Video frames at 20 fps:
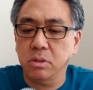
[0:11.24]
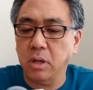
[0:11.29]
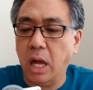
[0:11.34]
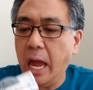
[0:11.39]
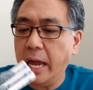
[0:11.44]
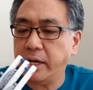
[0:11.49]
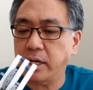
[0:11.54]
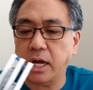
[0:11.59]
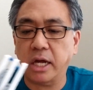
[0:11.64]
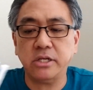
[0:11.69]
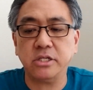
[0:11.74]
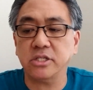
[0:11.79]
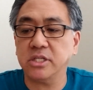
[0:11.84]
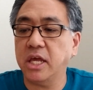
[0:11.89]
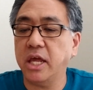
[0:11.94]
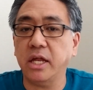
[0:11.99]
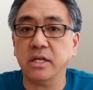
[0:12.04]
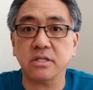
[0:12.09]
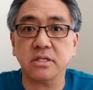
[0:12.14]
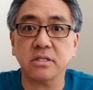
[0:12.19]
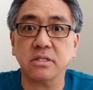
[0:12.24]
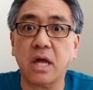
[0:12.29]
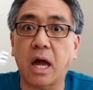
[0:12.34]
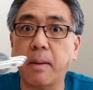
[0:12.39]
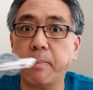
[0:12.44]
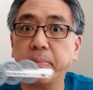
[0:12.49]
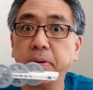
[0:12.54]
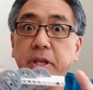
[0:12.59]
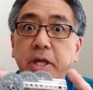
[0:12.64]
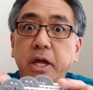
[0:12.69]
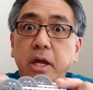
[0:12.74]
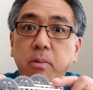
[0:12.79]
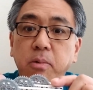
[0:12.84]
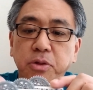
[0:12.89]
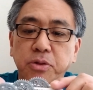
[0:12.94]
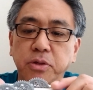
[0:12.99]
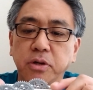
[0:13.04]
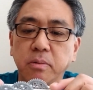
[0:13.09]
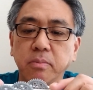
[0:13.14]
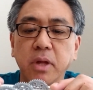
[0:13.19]
I, I just can't stop playing
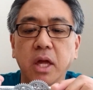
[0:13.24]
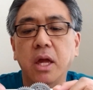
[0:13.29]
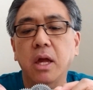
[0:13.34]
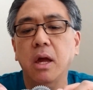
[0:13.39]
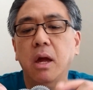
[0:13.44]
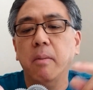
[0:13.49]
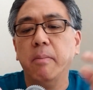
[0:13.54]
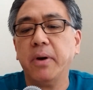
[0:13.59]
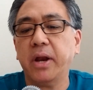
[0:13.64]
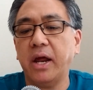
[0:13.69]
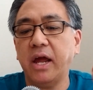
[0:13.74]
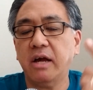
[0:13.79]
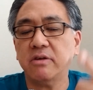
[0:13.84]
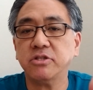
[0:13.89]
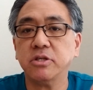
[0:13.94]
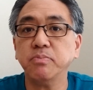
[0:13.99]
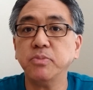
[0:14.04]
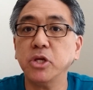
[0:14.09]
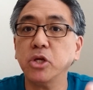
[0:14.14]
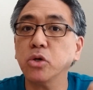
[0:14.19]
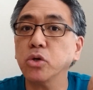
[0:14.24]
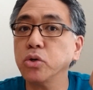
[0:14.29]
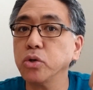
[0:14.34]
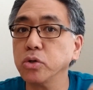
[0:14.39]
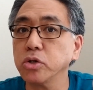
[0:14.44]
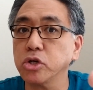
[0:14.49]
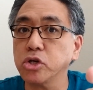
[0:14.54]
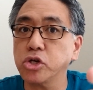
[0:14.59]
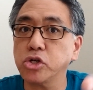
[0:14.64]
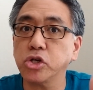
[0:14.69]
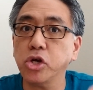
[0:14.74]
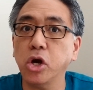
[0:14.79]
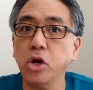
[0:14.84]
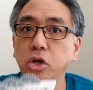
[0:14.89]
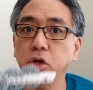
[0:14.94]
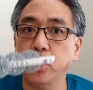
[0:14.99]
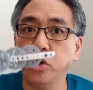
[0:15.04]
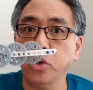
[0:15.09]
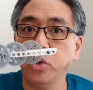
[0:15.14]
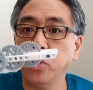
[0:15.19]
with them, but I have something cool to show
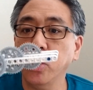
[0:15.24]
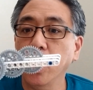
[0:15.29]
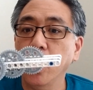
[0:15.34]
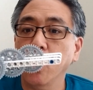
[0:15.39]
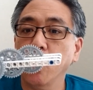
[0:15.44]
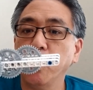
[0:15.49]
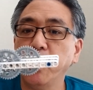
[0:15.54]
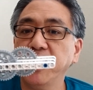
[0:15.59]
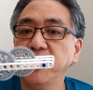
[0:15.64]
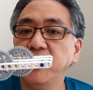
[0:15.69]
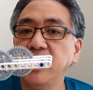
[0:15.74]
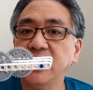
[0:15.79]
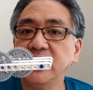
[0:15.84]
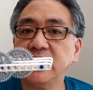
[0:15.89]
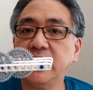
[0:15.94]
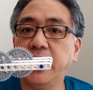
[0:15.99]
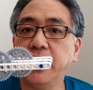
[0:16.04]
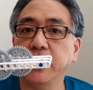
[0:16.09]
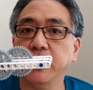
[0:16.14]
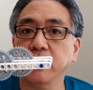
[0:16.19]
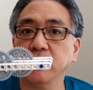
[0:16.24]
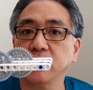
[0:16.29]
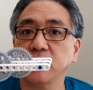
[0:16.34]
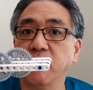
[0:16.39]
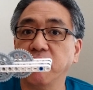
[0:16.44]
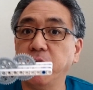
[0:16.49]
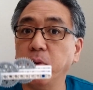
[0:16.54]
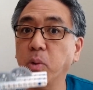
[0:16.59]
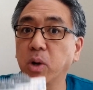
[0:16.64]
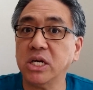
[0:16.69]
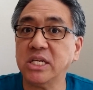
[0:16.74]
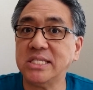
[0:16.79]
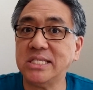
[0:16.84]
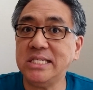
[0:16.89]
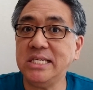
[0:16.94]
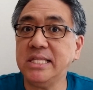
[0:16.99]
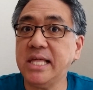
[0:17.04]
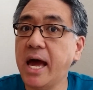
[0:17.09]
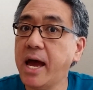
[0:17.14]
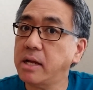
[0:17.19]
you with these gears. So if you wanna
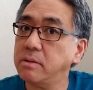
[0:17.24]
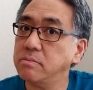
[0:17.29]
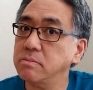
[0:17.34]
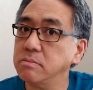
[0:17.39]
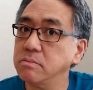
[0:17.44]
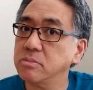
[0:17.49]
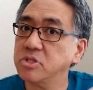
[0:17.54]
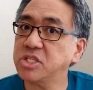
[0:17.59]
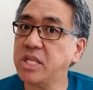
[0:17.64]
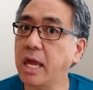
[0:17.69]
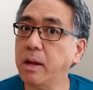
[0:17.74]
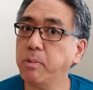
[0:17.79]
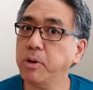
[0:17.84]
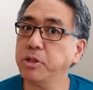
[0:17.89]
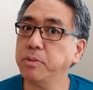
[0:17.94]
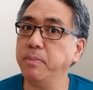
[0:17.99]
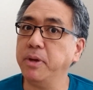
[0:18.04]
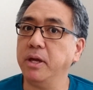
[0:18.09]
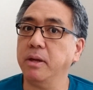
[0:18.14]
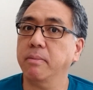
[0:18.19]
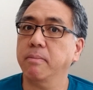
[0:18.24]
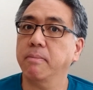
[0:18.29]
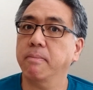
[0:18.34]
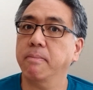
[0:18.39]
see that, stay with me.